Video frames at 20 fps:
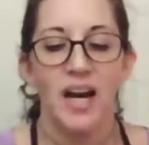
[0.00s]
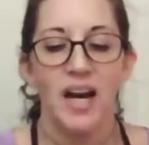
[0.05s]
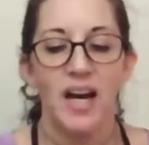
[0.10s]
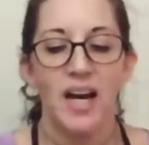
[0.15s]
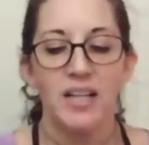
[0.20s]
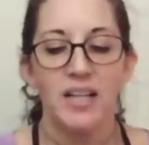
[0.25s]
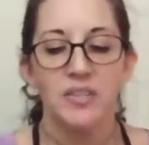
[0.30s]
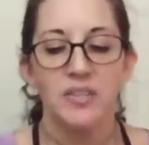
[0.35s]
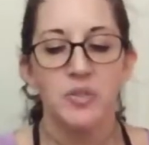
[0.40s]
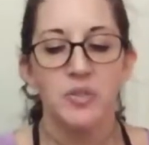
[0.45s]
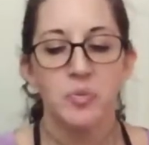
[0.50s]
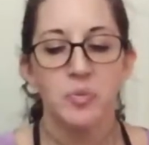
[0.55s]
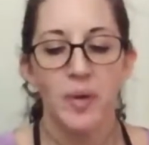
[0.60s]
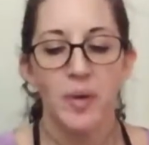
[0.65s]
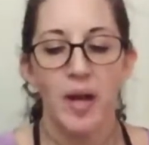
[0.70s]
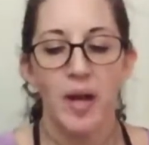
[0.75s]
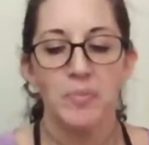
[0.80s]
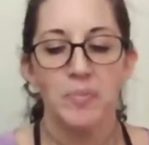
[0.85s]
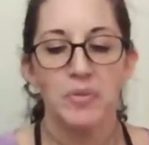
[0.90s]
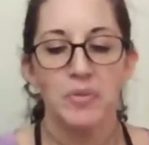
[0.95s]

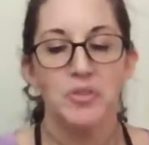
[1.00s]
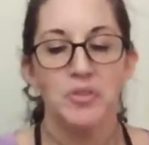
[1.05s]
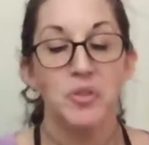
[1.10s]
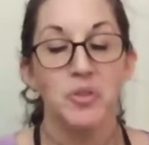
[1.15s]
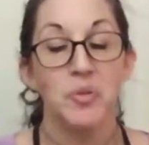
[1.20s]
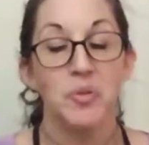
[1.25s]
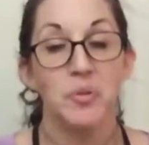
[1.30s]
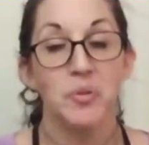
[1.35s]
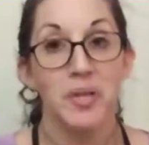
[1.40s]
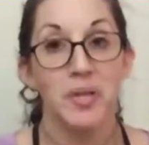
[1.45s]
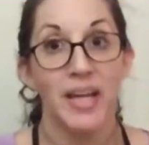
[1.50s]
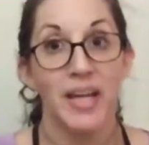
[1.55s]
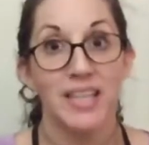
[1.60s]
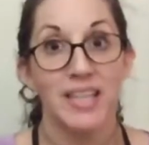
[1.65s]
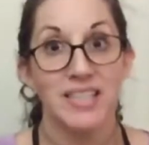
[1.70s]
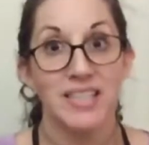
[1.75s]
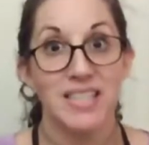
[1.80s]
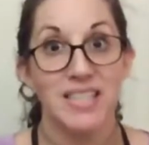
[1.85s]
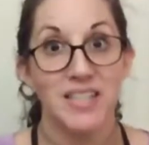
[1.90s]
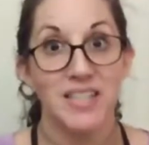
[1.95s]
untrammeled
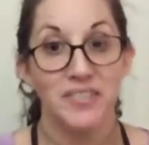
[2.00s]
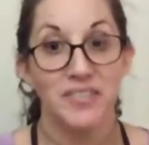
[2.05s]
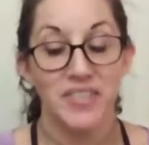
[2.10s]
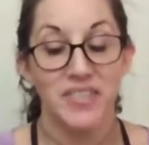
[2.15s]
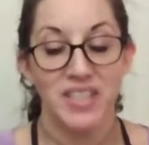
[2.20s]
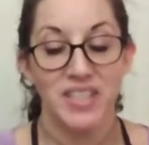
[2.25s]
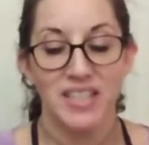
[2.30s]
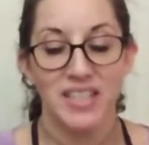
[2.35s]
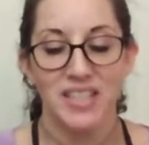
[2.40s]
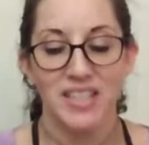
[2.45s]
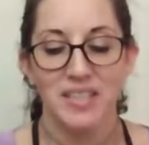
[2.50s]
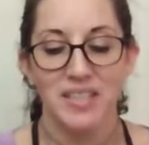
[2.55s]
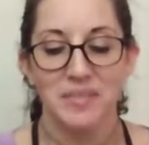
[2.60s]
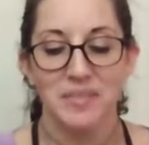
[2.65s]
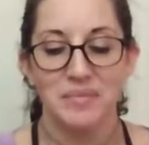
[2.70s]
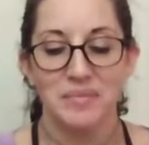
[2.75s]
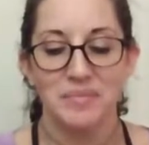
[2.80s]
creativity.